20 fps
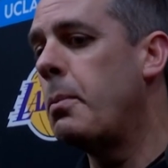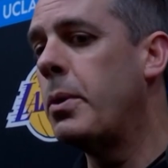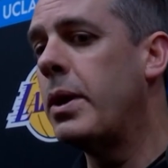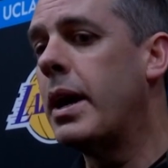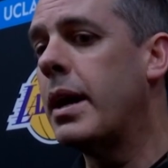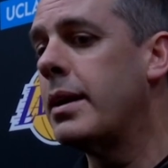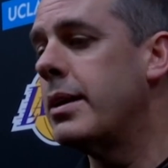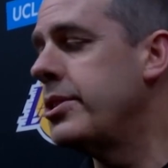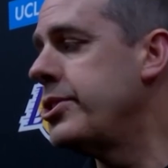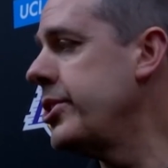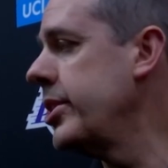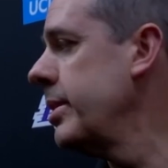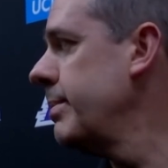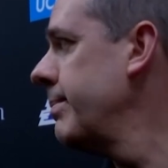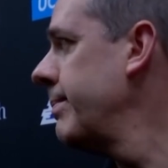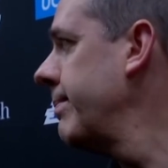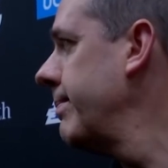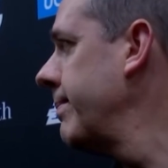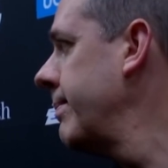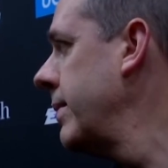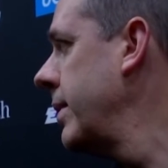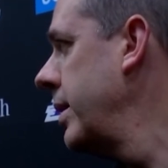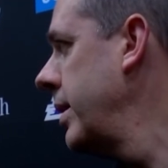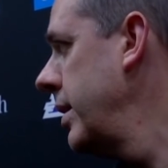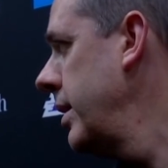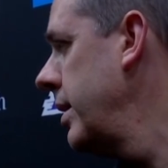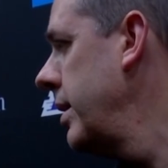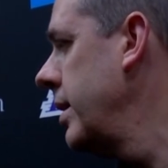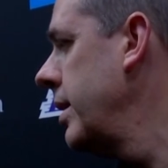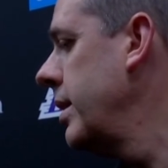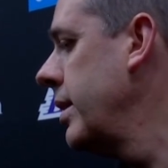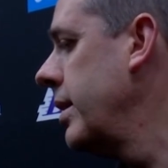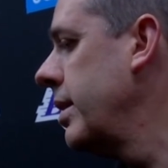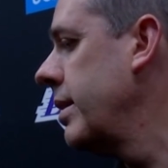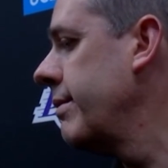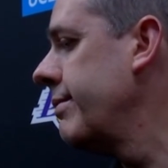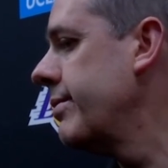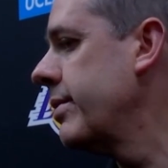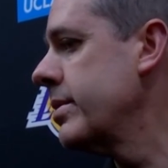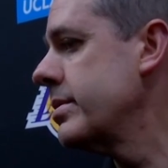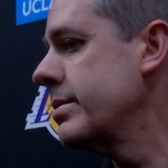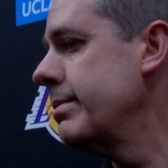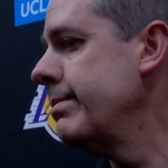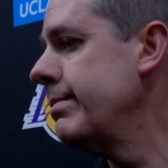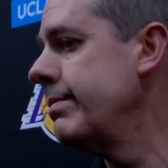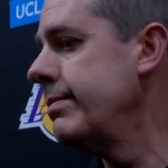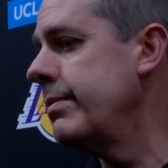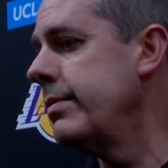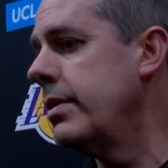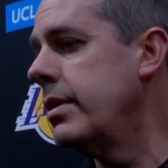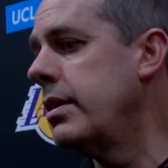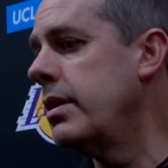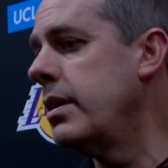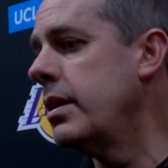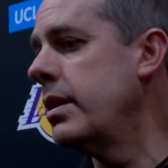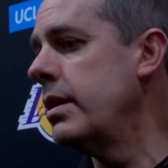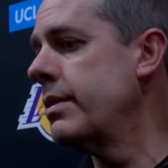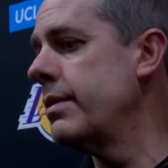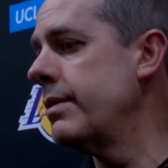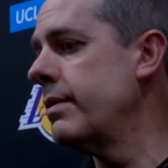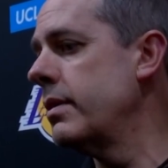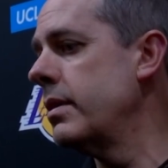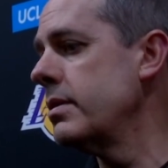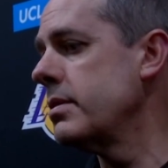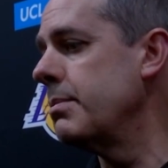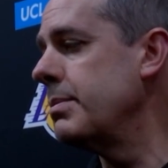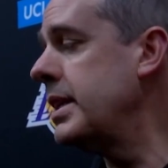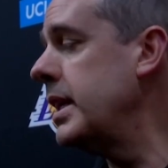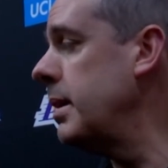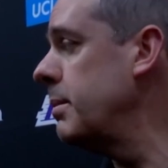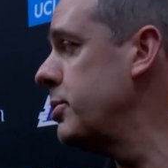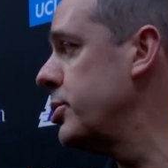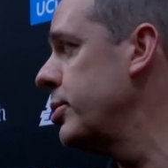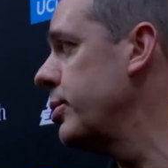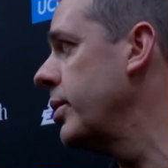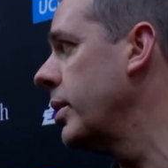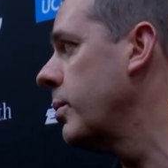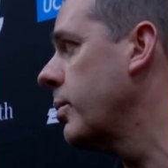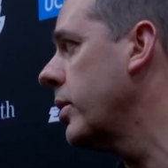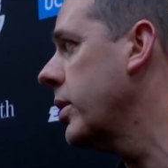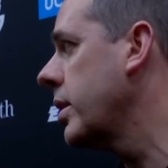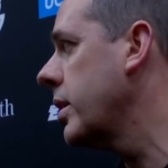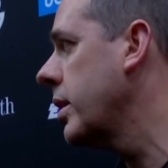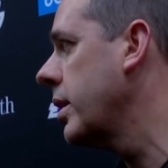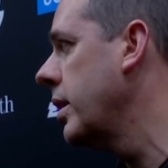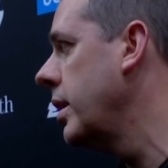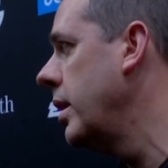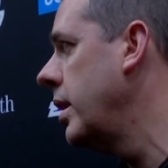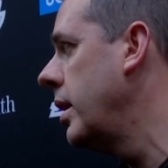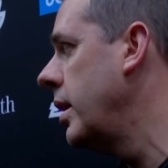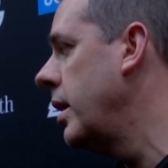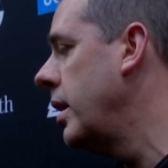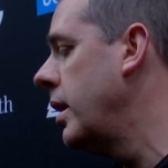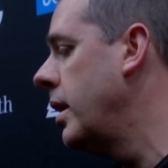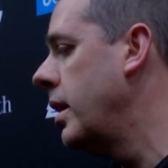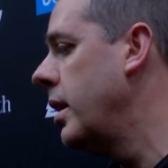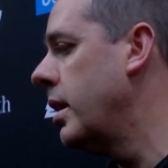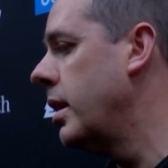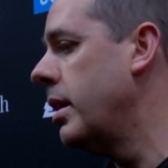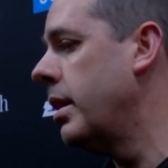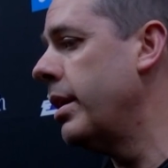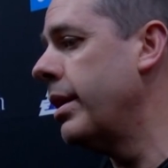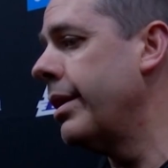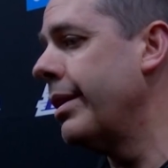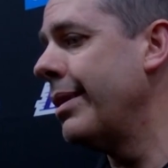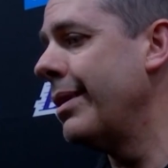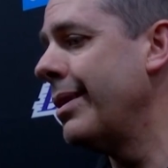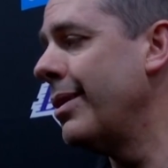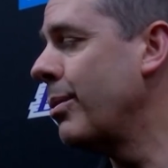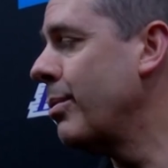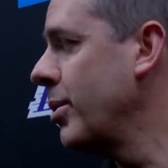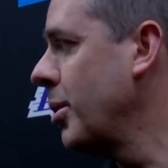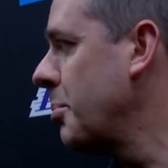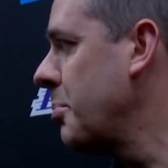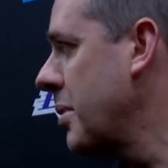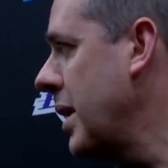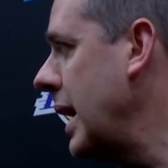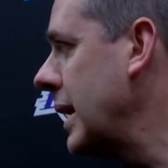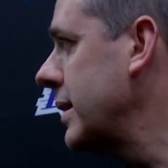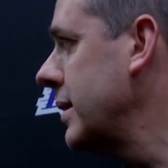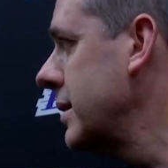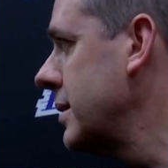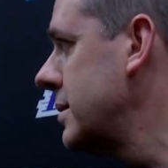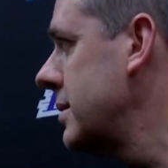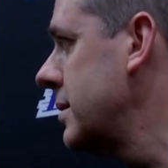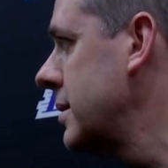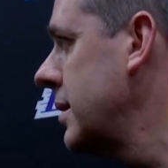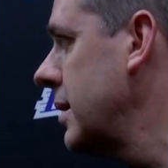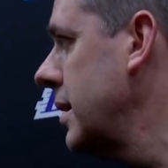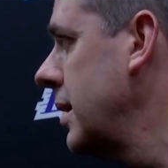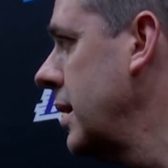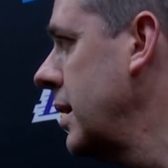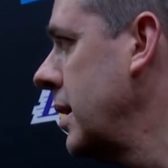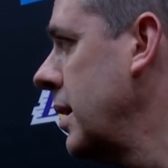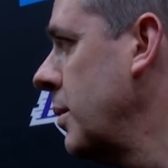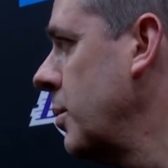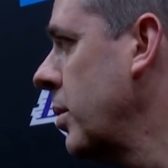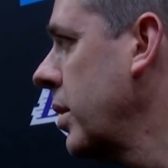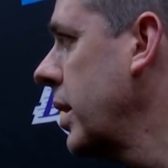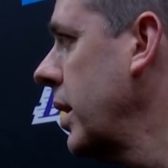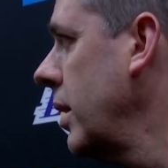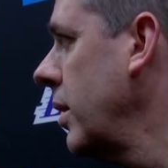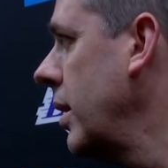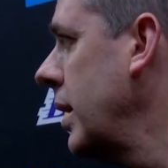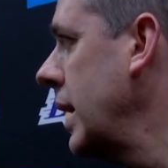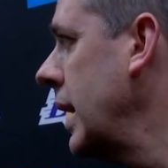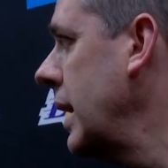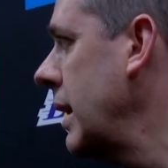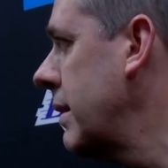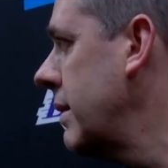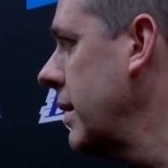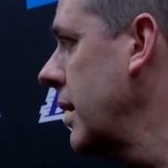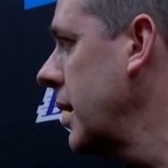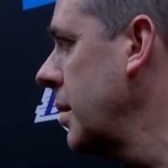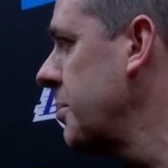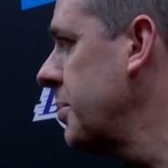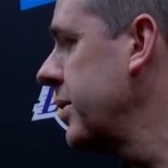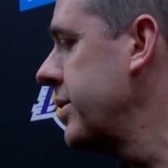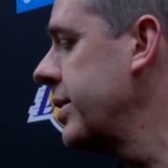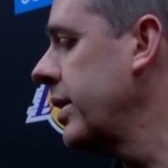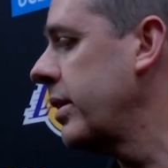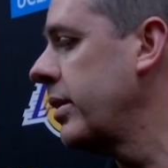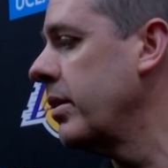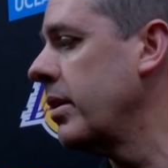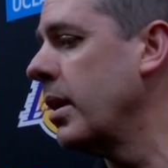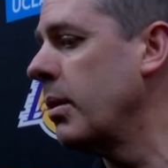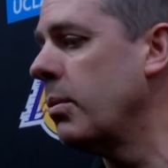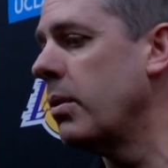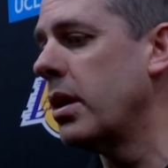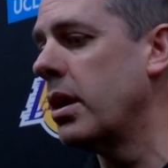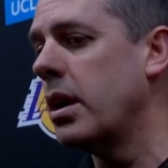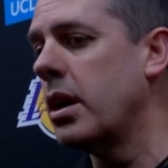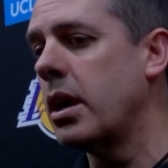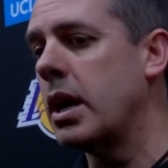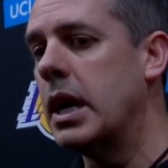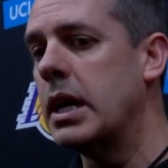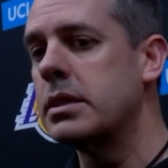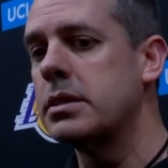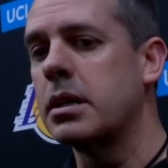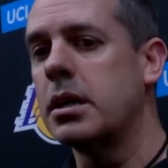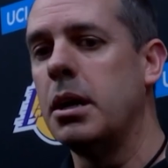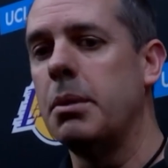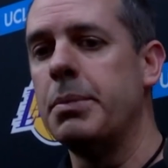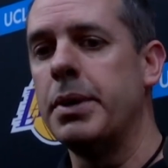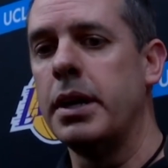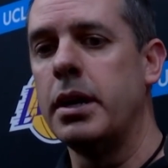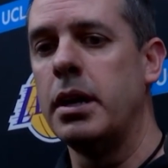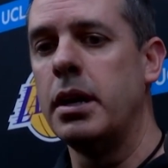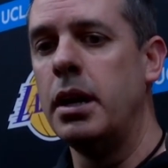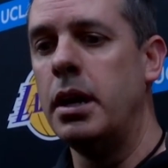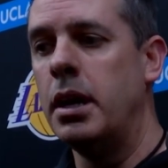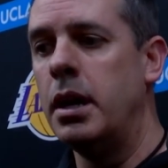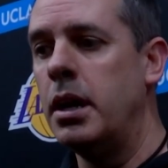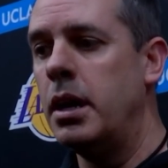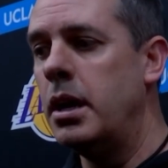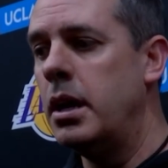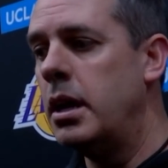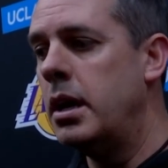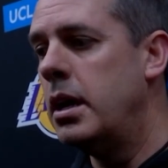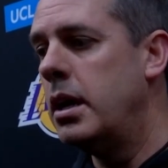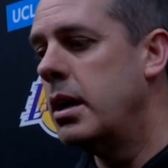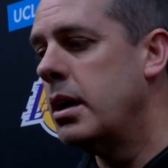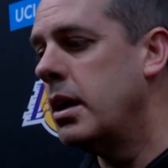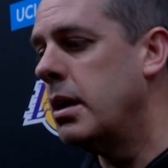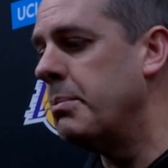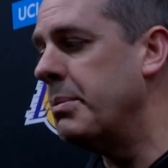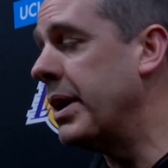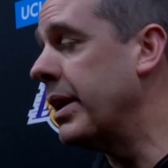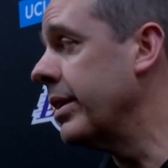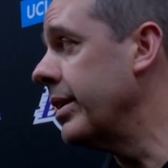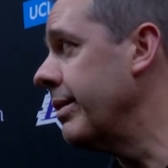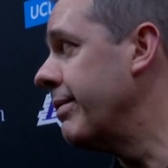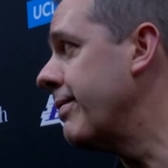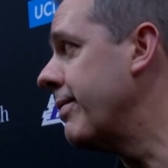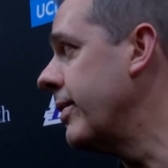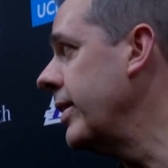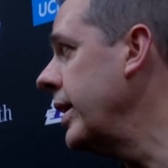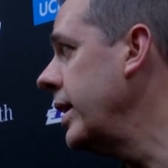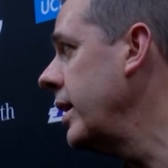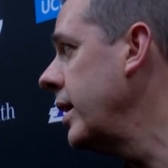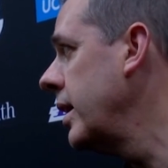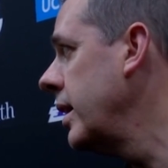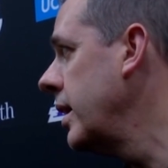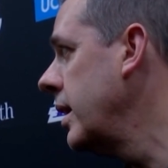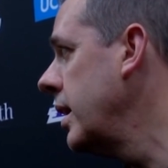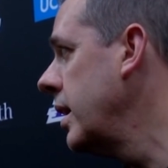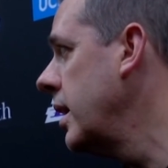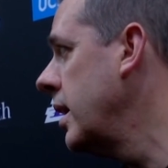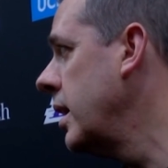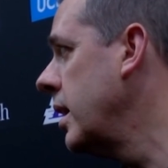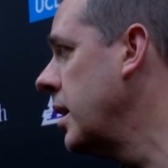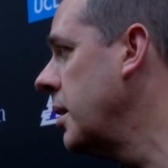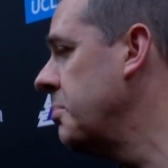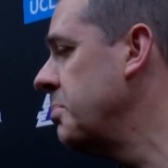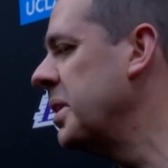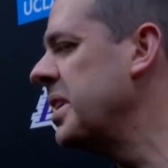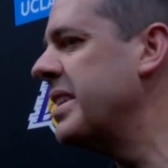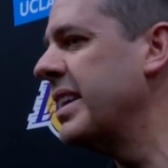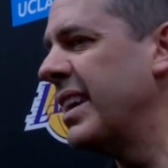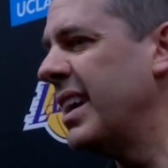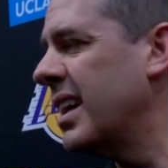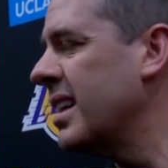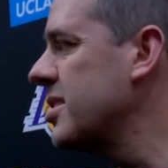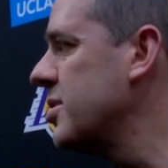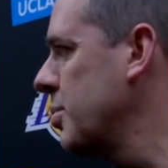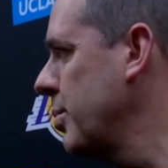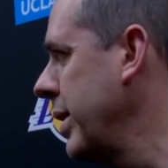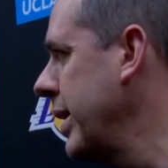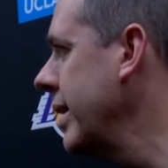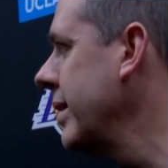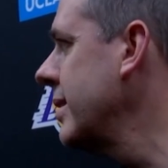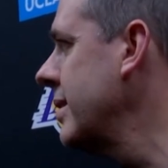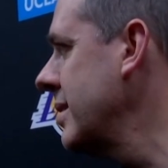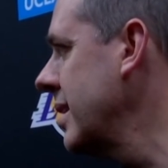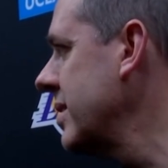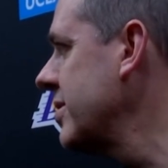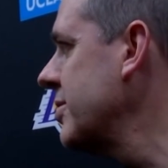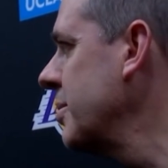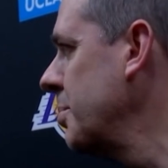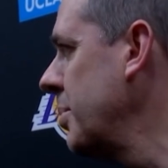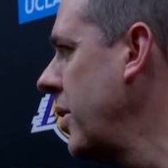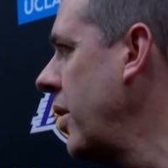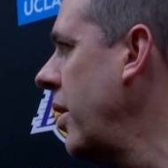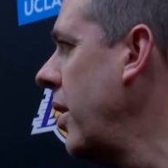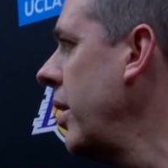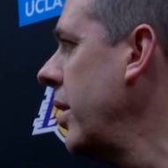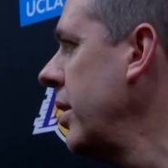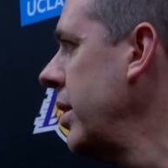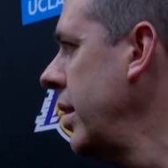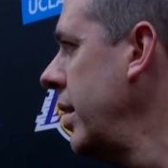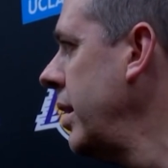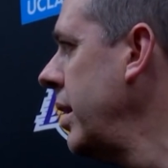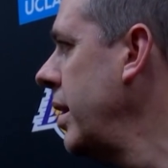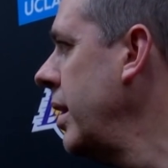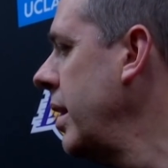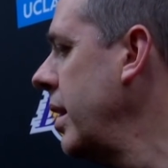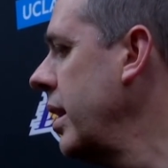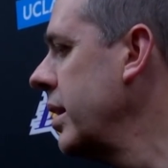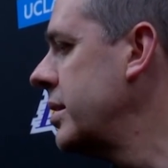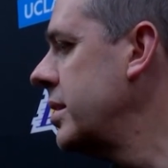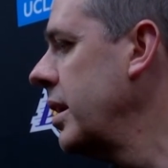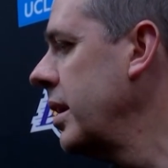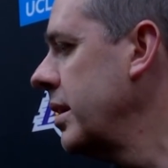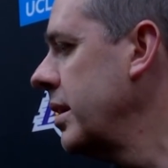we got in the gym uh, for some, uh, some team shooting work. Uh, no real practice uh, working on anything in particular. I wanted our guys to come in uh, mentally free, uh, but to get a sweat, touch the ball, to,